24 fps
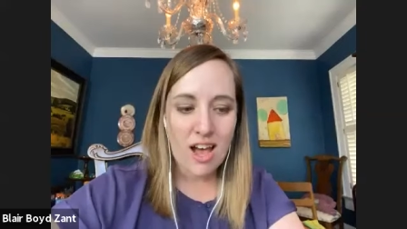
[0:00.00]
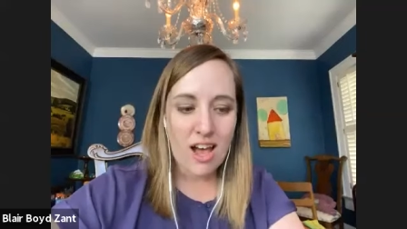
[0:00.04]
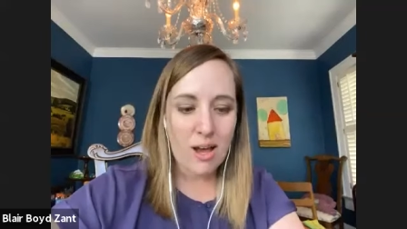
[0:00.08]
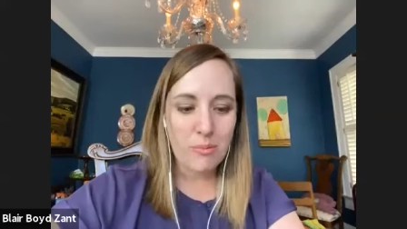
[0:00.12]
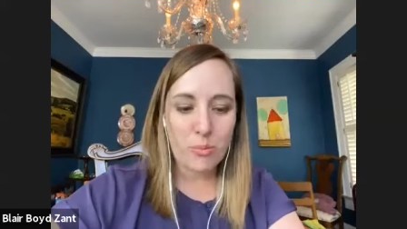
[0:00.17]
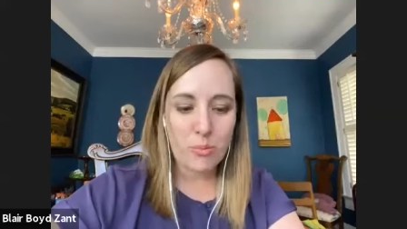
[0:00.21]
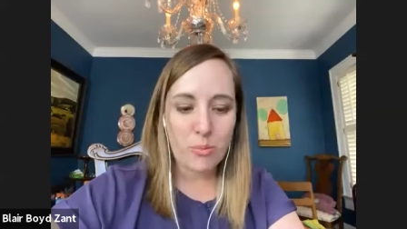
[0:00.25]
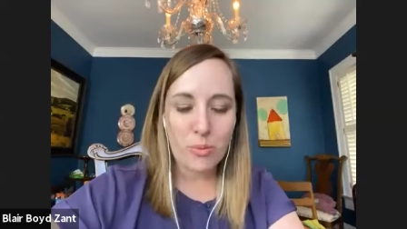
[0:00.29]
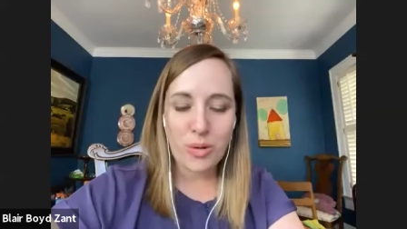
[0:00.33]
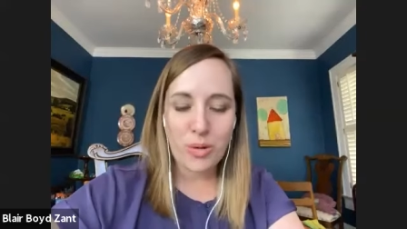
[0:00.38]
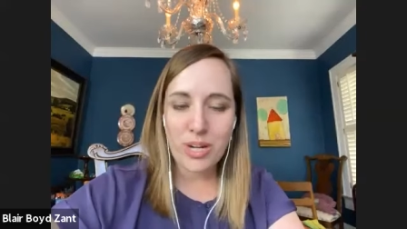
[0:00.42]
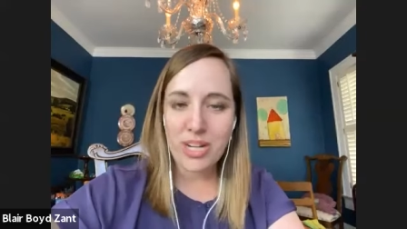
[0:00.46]

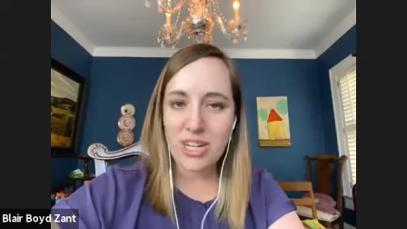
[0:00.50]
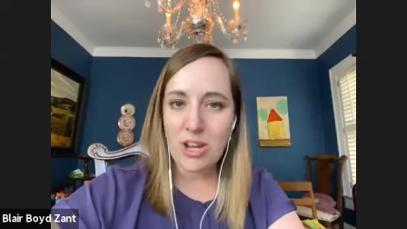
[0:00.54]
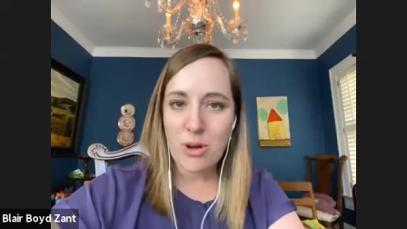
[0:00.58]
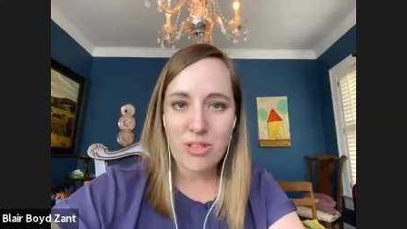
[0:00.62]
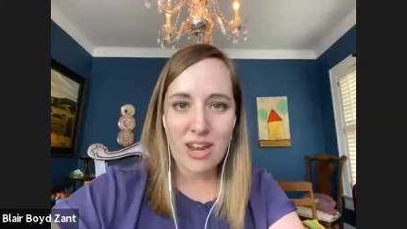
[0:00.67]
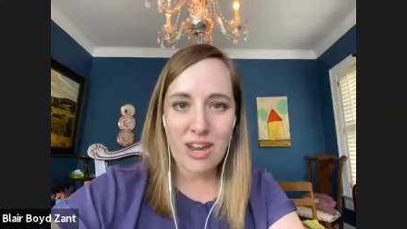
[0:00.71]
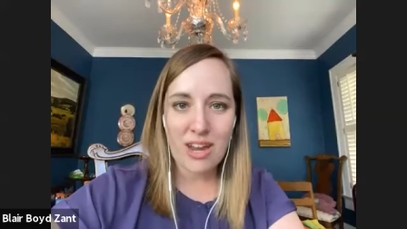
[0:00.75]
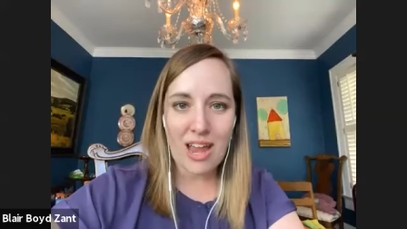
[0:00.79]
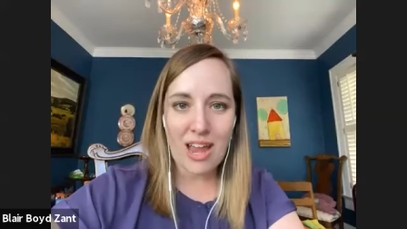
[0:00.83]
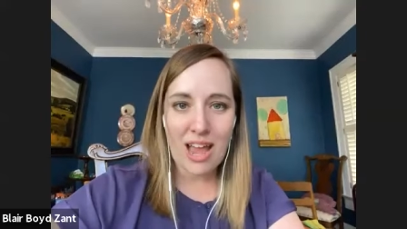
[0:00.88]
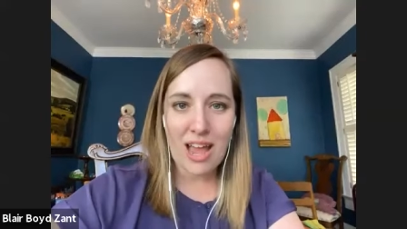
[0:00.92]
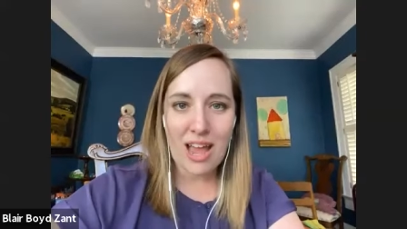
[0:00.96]
Um, we
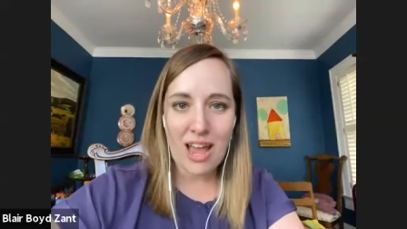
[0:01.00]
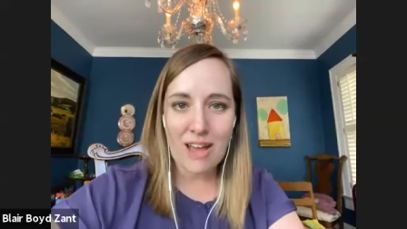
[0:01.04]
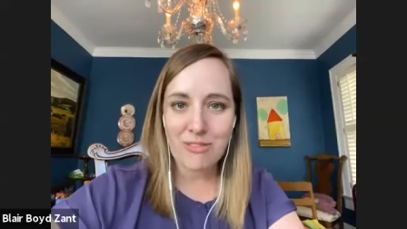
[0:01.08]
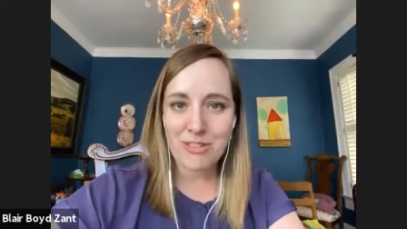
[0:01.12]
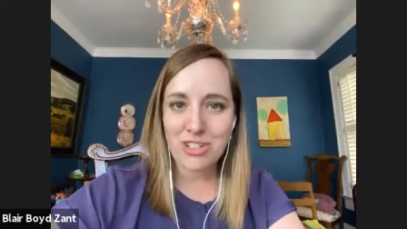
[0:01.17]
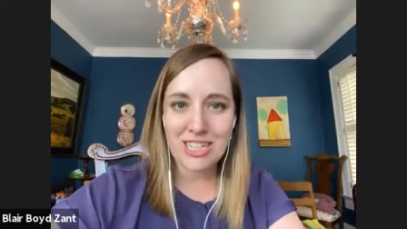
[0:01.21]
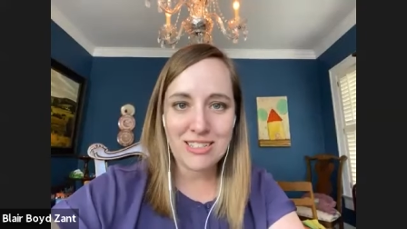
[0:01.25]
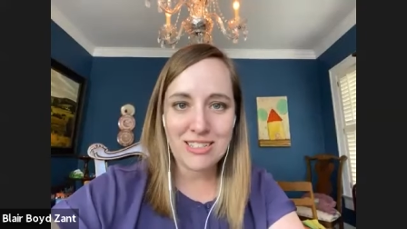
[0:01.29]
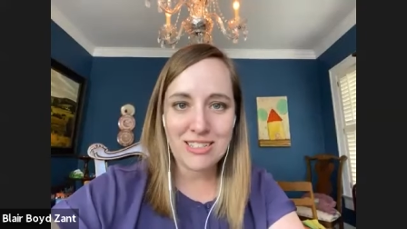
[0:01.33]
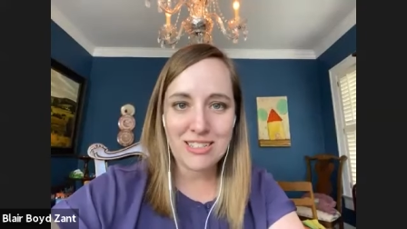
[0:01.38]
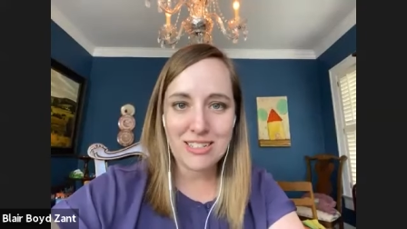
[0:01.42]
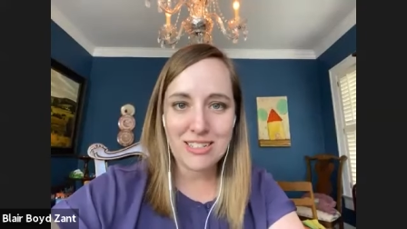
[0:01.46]
know that
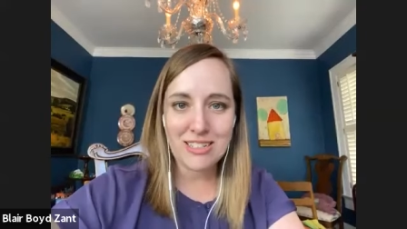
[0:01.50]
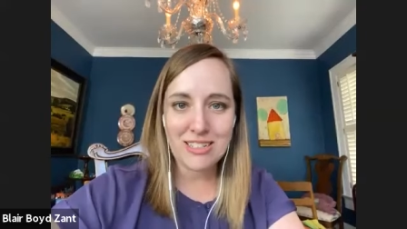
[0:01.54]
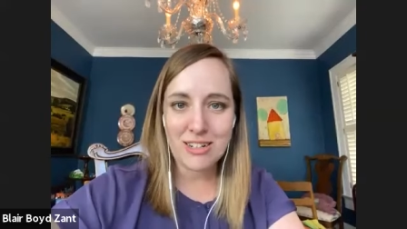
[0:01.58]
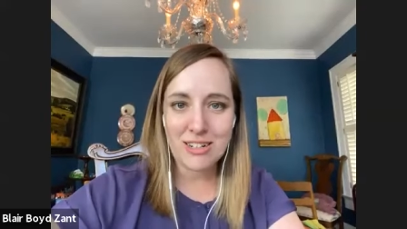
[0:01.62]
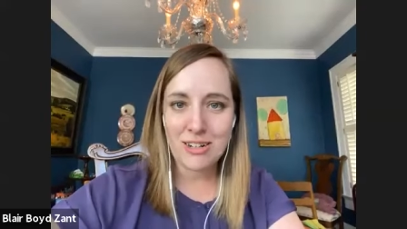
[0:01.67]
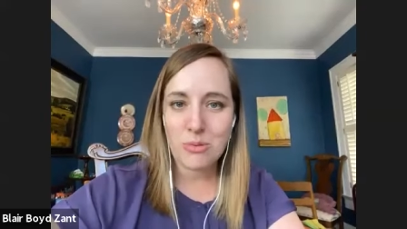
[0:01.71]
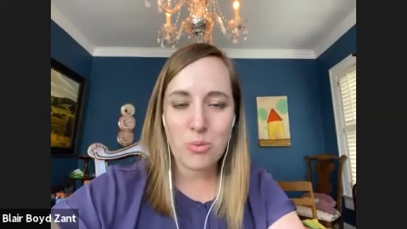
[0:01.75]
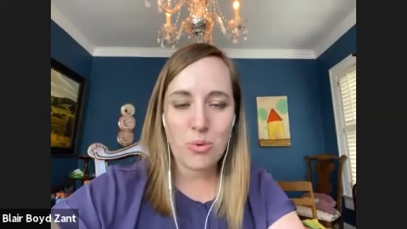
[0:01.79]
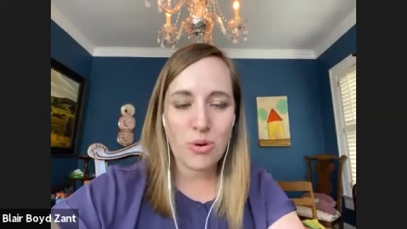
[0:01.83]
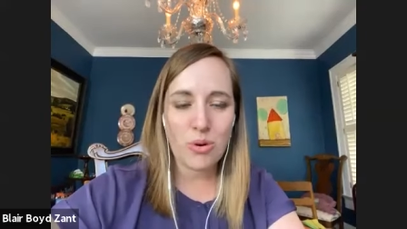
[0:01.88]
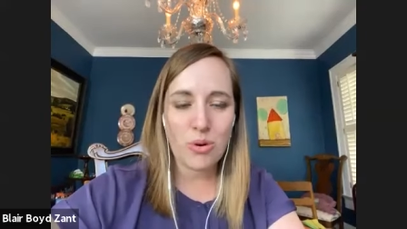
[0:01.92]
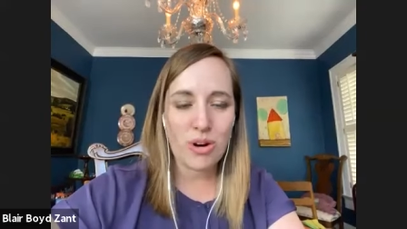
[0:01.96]
after
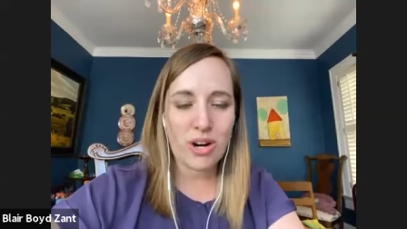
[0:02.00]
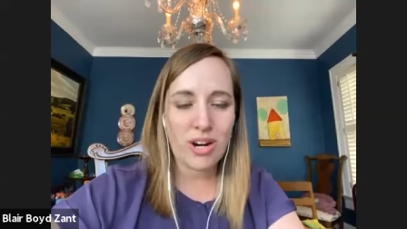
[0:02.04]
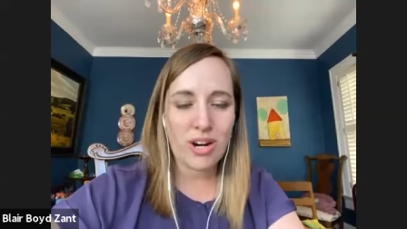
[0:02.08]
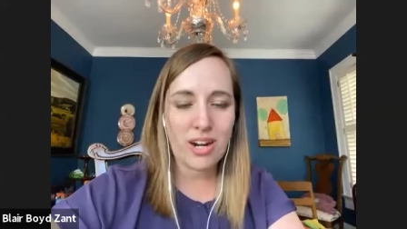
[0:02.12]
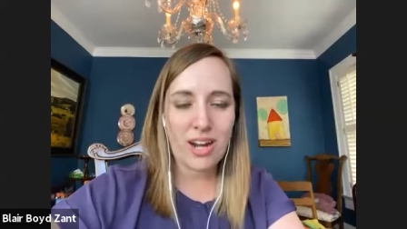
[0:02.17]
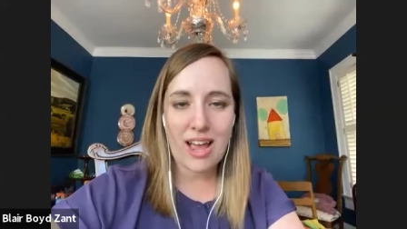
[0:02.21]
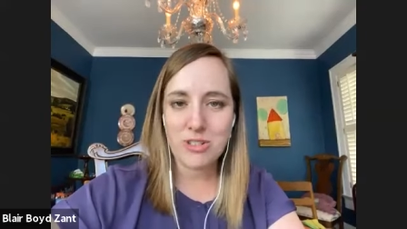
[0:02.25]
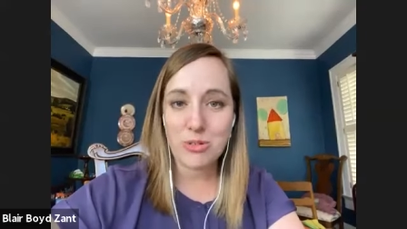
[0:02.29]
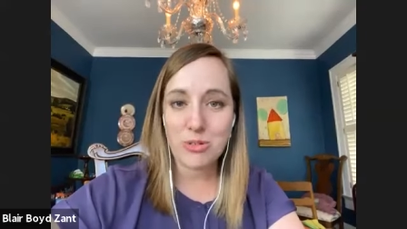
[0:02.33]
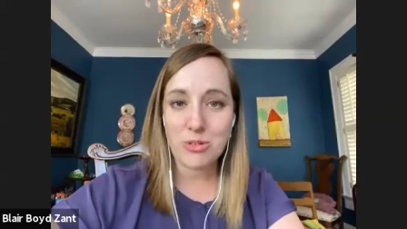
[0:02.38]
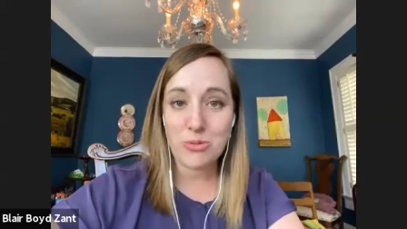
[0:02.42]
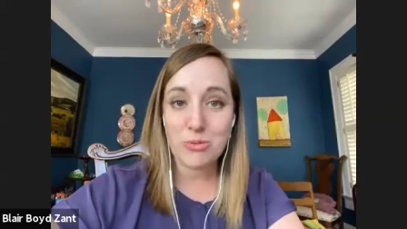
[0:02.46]
Easter, we're
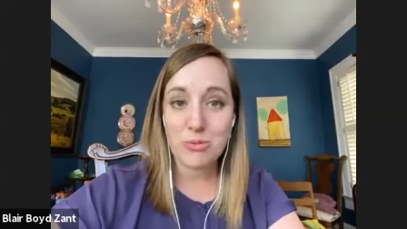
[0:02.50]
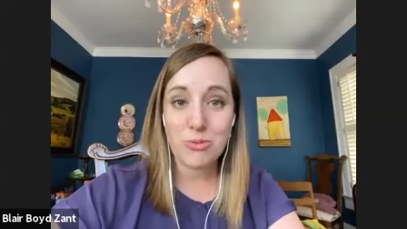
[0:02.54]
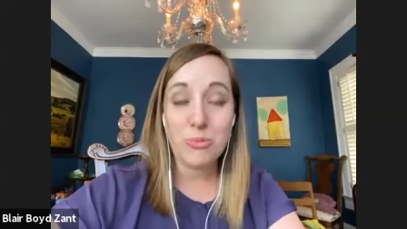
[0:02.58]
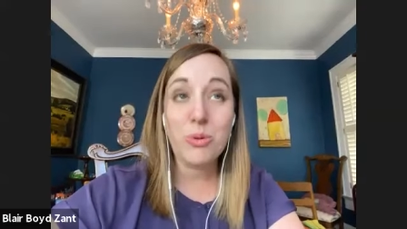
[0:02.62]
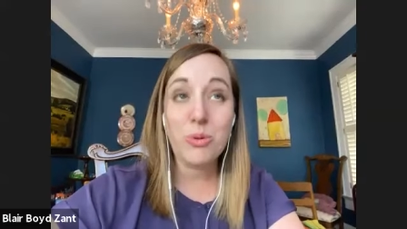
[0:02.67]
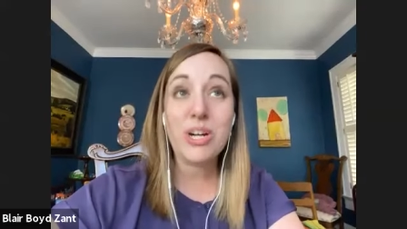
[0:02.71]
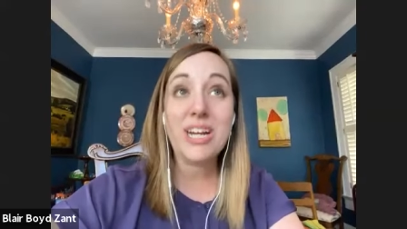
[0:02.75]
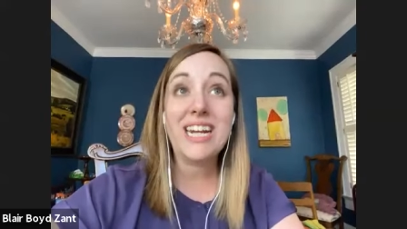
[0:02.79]
going to have to,